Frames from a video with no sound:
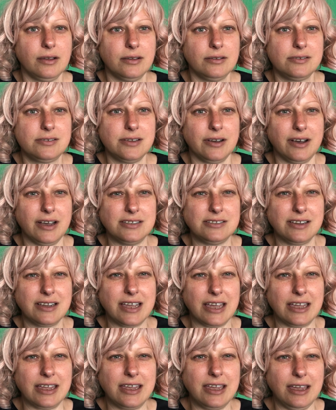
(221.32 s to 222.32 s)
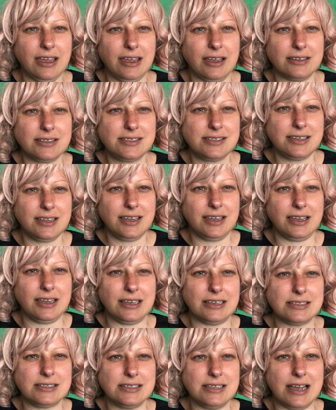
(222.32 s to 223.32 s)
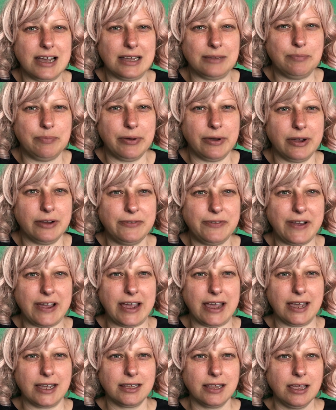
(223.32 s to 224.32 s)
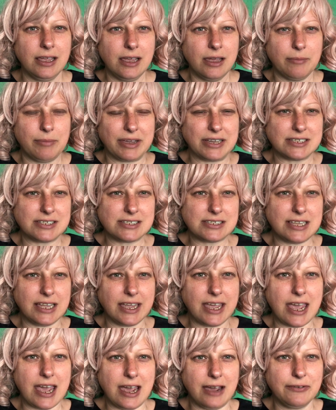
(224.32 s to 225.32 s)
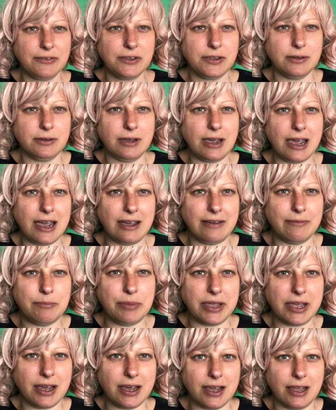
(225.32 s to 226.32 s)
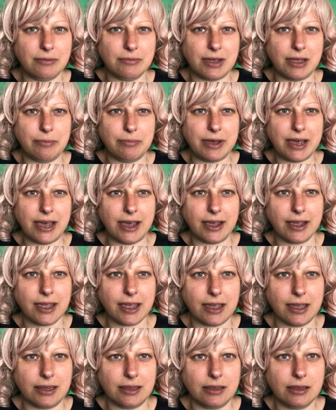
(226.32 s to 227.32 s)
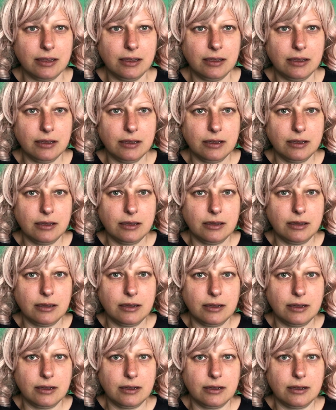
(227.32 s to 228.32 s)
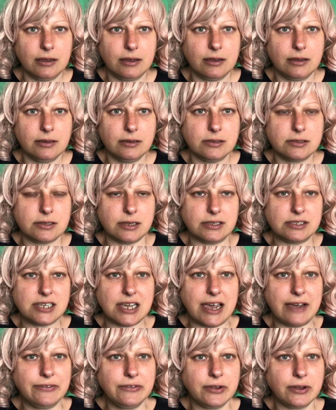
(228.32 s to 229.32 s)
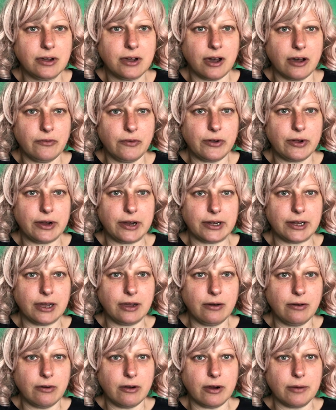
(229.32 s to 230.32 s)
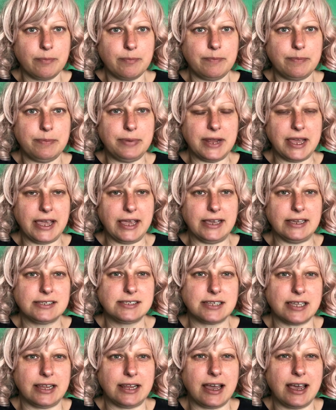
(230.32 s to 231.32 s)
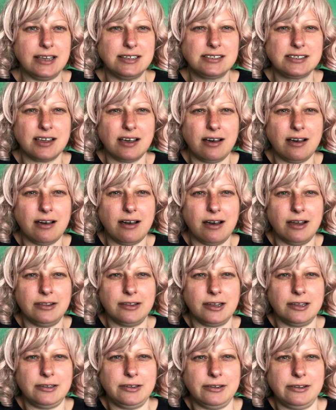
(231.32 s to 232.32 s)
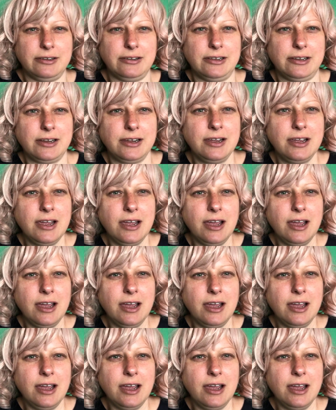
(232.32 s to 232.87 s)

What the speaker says: So as you can see, it's not perfect because it's like have to have behind my back, and so it's have to cover the whole place. And I saw another